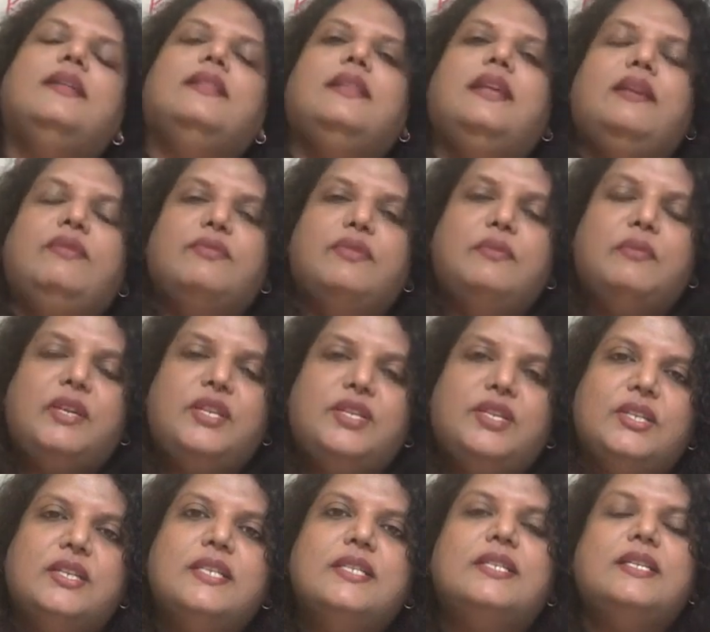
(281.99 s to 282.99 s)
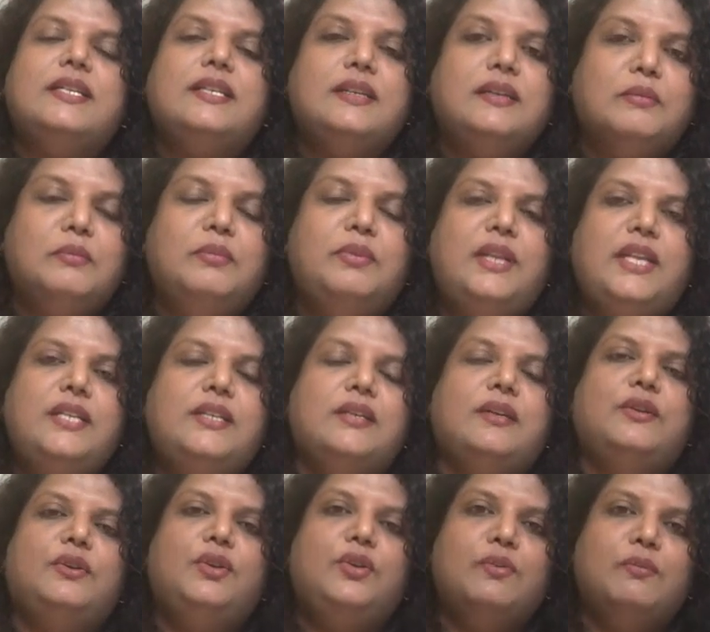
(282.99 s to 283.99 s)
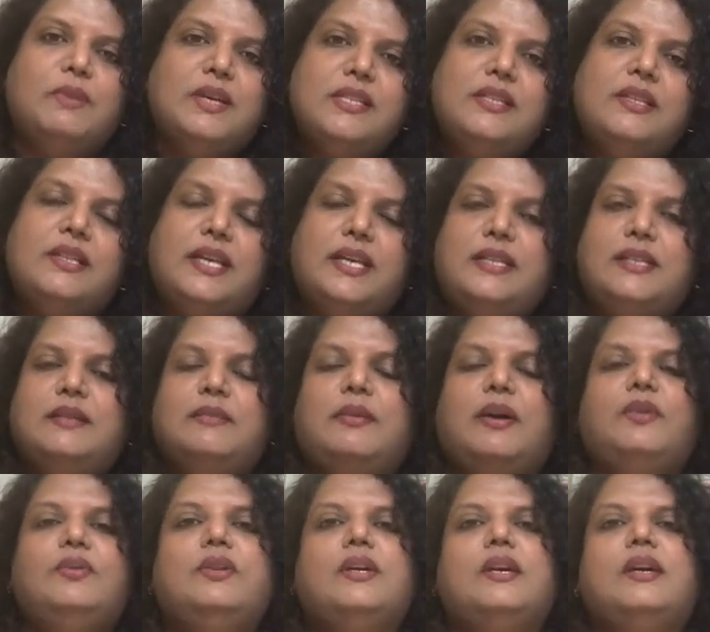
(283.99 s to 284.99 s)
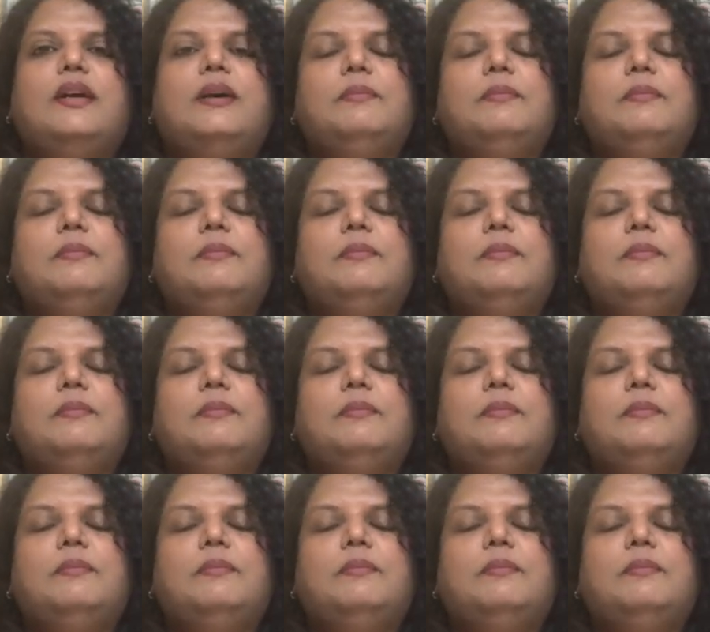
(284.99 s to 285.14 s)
the information is incomplete you must write about